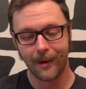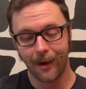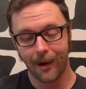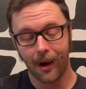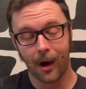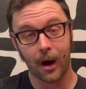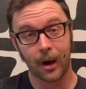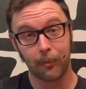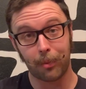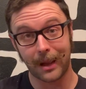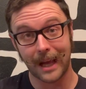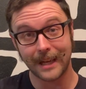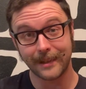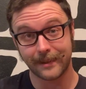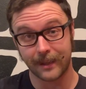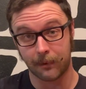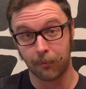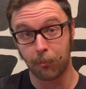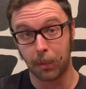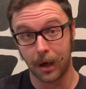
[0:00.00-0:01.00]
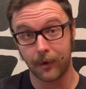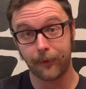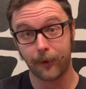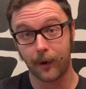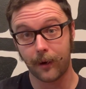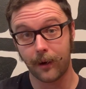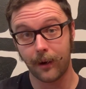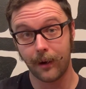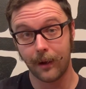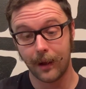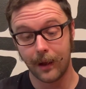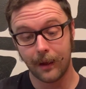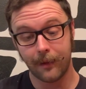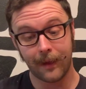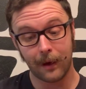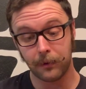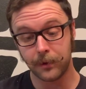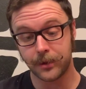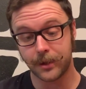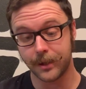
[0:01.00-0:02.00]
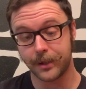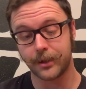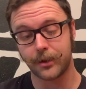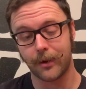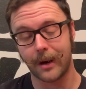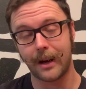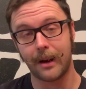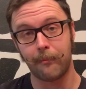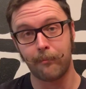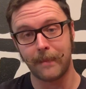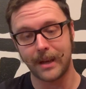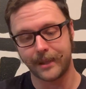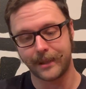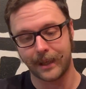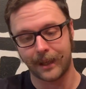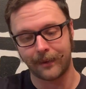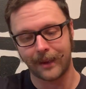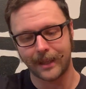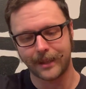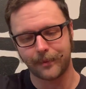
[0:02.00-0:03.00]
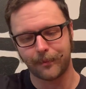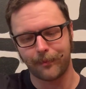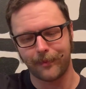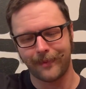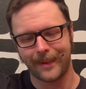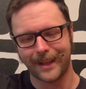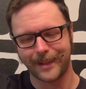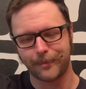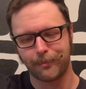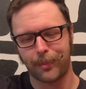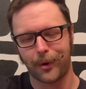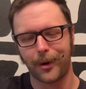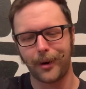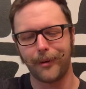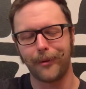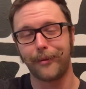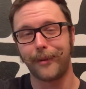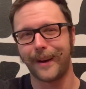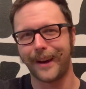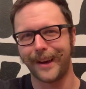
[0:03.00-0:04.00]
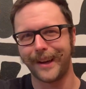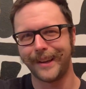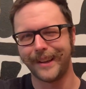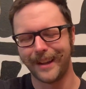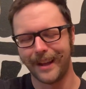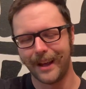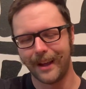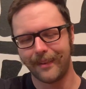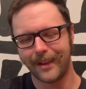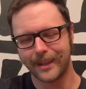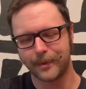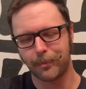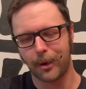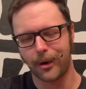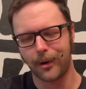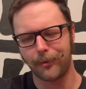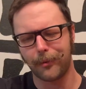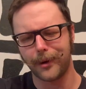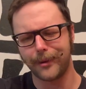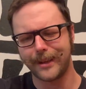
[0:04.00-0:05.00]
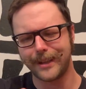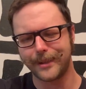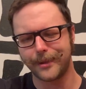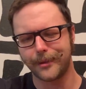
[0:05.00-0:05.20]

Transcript: hard plastic buffer that was just straight up missing. That's part of where these